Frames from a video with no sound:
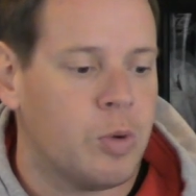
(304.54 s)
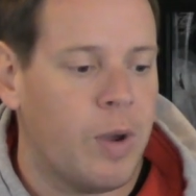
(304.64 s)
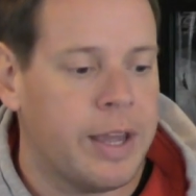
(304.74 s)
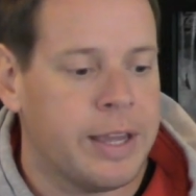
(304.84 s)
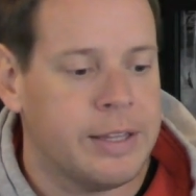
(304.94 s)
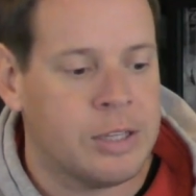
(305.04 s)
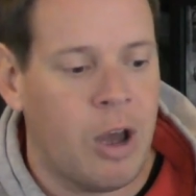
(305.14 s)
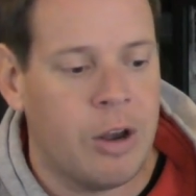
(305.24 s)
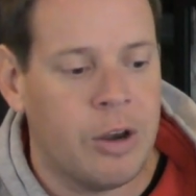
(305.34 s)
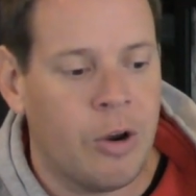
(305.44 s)
Awakens
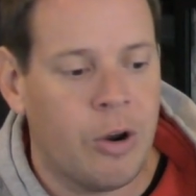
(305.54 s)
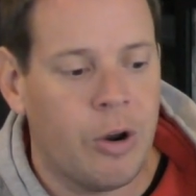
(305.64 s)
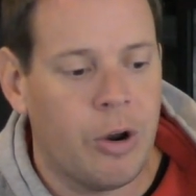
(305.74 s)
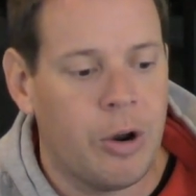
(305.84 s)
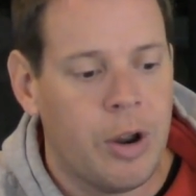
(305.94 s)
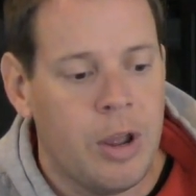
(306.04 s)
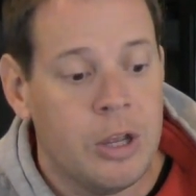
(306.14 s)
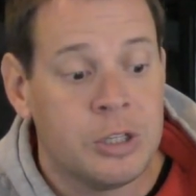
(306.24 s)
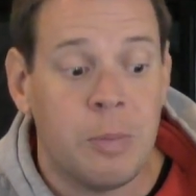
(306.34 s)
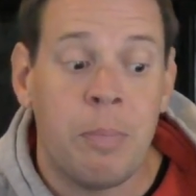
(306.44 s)
on her
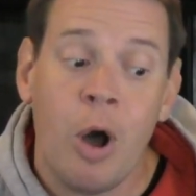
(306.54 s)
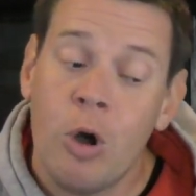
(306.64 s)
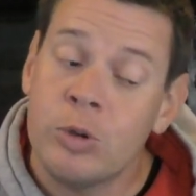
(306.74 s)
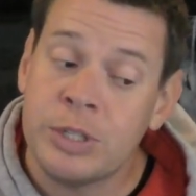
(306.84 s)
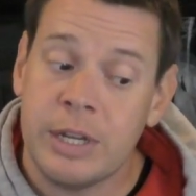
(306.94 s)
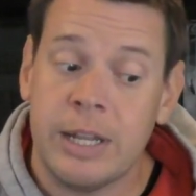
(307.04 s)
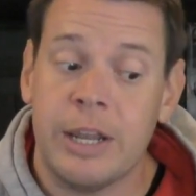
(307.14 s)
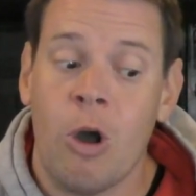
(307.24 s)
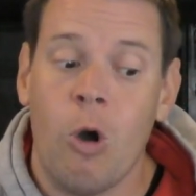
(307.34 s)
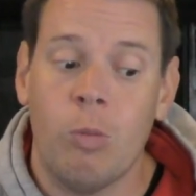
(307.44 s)

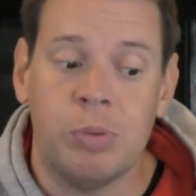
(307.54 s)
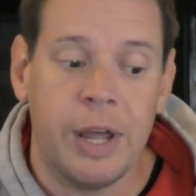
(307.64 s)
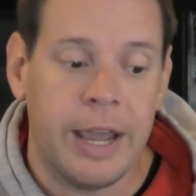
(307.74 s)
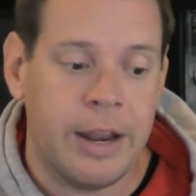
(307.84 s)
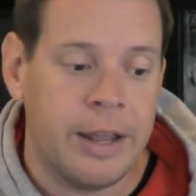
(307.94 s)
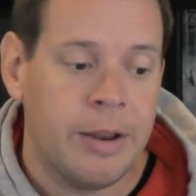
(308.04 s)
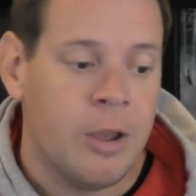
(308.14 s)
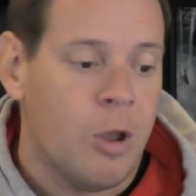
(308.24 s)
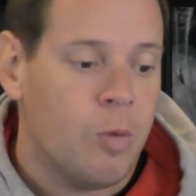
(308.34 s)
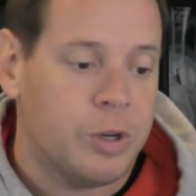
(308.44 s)
supposedly home planet,
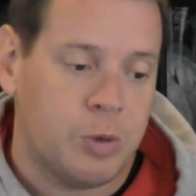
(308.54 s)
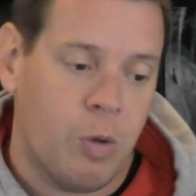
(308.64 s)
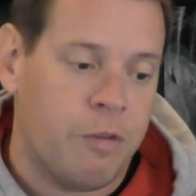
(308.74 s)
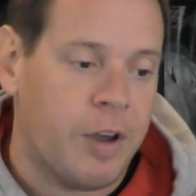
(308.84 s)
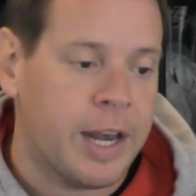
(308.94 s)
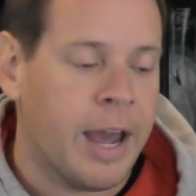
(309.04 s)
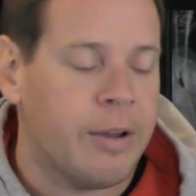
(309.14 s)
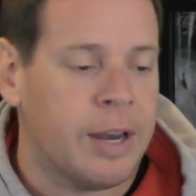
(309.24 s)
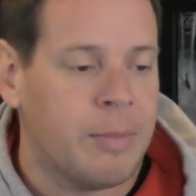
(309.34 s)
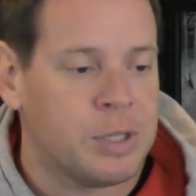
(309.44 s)
which we'll find
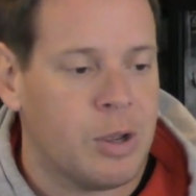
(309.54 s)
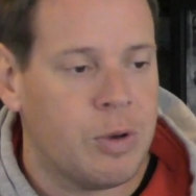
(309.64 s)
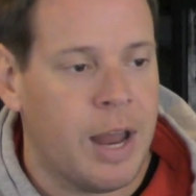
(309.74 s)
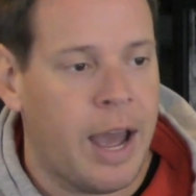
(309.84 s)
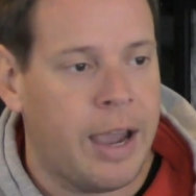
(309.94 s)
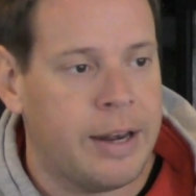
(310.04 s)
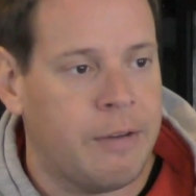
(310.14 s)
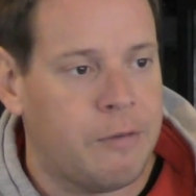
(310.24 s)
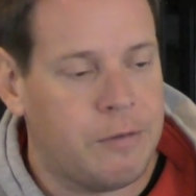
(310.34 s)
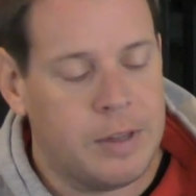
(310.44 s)
out in episode 9
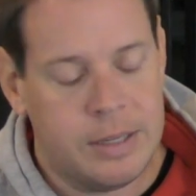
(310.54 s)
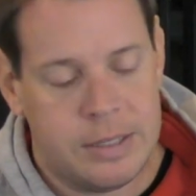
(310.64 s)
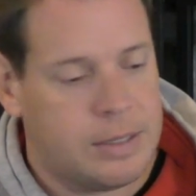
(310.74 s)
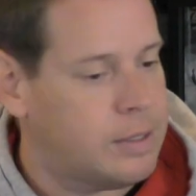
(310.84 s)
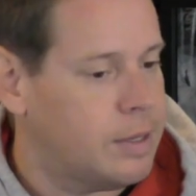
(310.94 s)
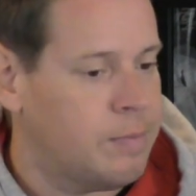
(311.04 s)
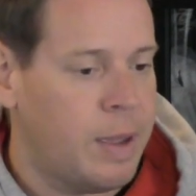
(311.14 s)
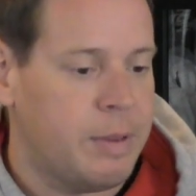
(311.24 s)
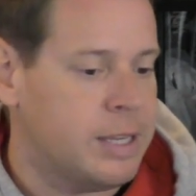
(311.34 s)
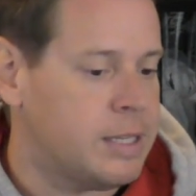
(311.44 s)
if this
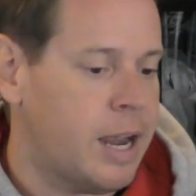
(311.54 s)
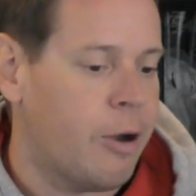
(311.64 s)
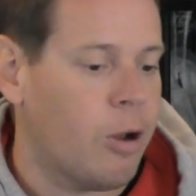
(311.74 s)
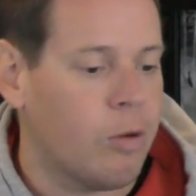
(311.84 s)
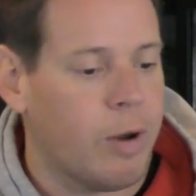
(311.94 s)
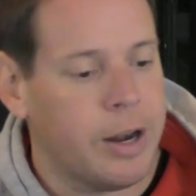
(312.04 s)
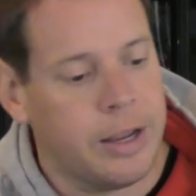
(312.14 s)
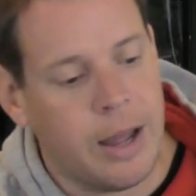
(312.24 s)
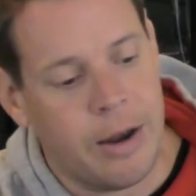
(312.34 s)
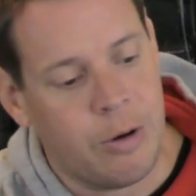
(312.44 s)
maybe this aired
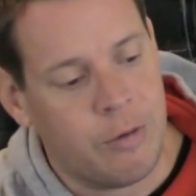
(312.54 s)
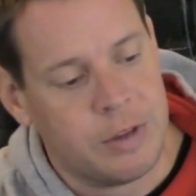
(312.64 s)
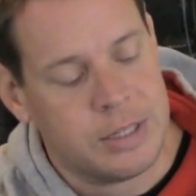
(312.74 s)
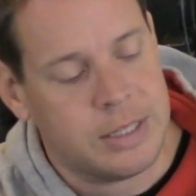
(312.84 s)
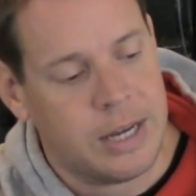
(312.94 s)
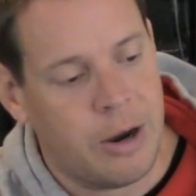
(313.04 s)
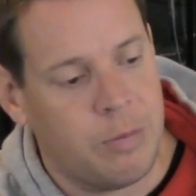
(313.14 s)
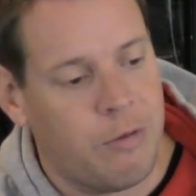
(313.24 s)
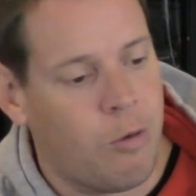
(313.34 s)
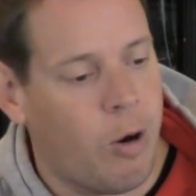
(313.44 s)
already. I don't know if this is
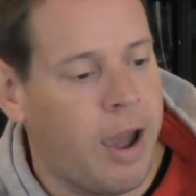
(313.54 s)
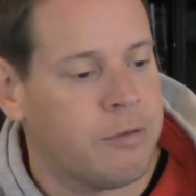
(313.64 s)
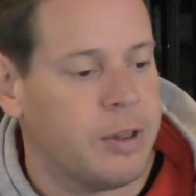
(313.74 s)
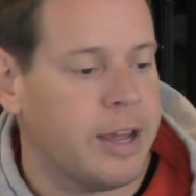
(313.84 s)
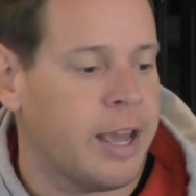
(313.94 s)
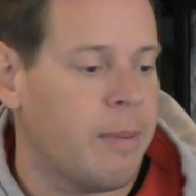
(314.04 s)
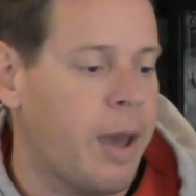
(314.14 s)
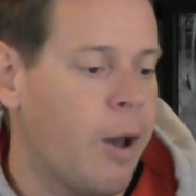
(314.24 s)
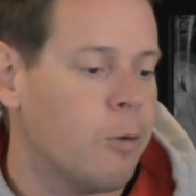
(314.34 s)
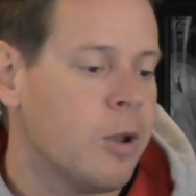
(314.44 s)
aired before after that came
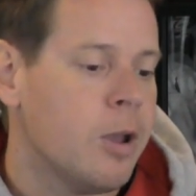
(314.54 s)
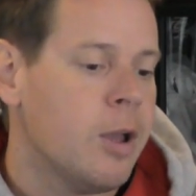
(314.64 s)
out.